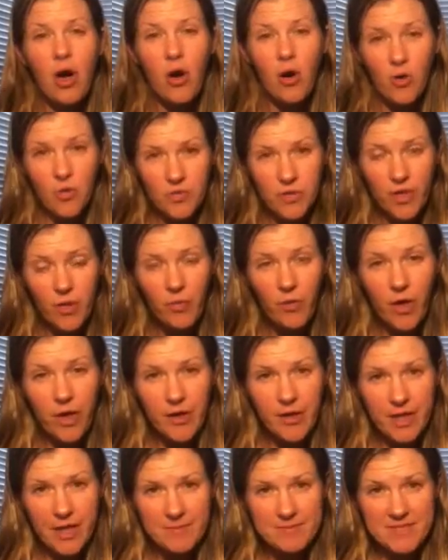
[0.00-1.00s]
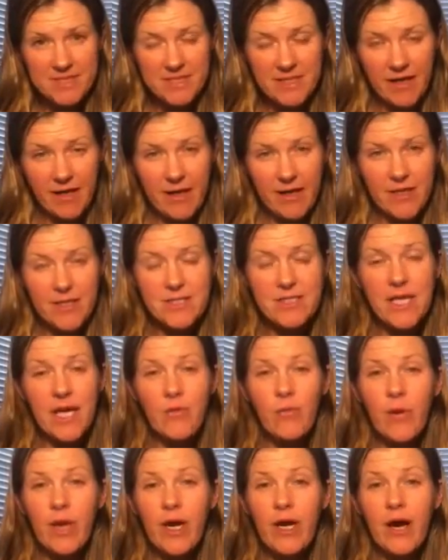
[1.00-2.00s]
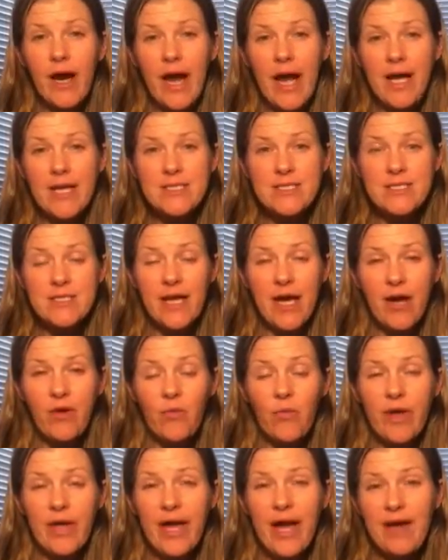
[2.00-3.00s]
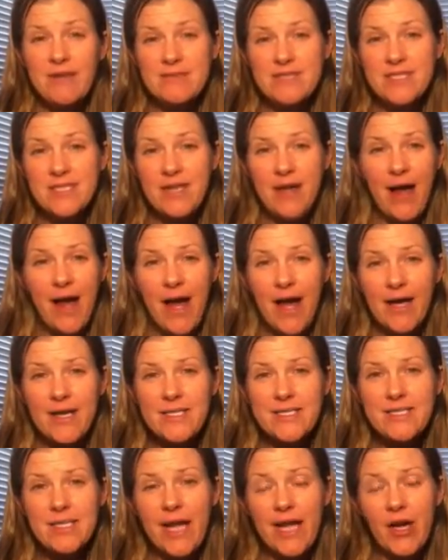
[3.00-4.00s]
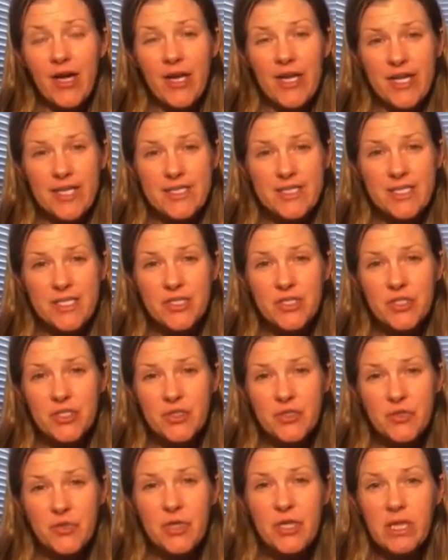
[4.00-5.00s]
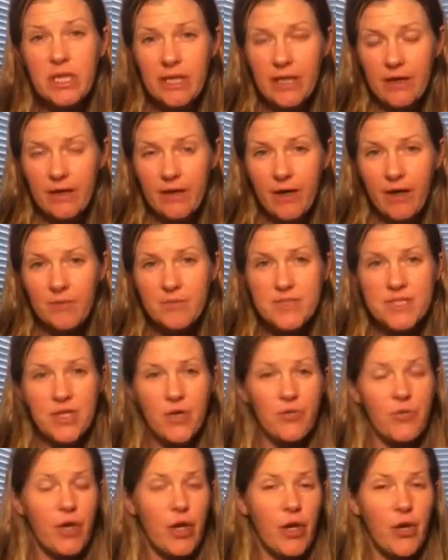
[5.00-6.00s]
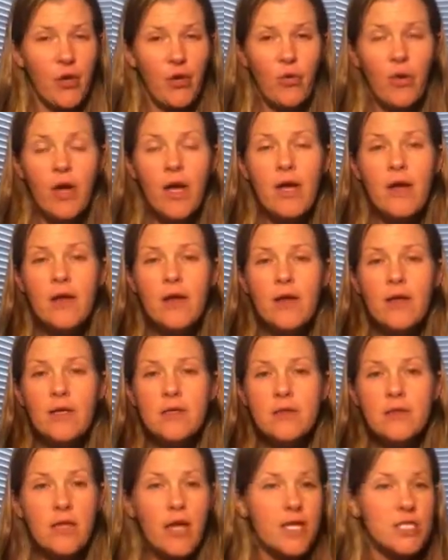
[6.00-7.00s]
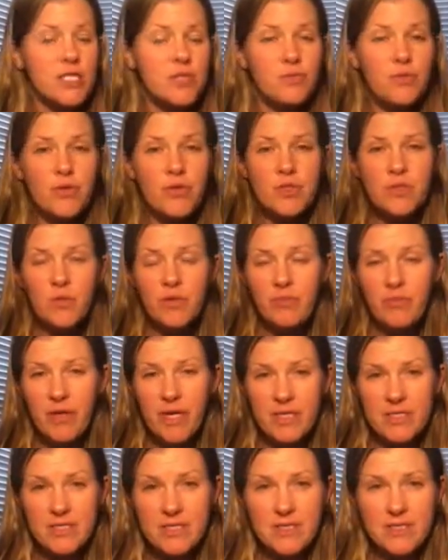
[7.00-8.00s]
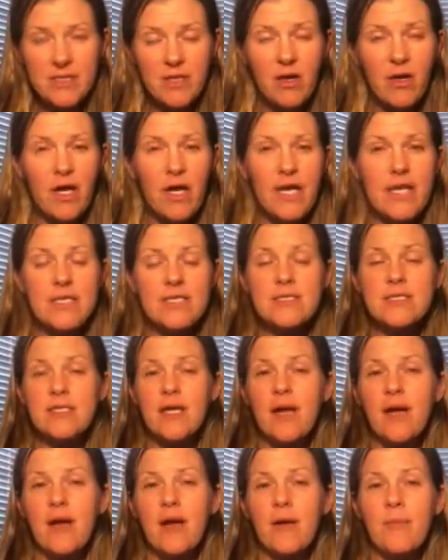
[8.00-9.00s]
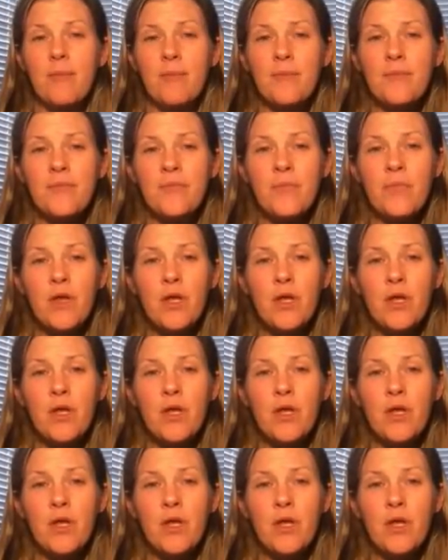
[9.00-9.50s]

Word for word: only water upstairs, and we are asked that we have snacks that are easy to clean up. So no Lunchables with pizza sauce. Um,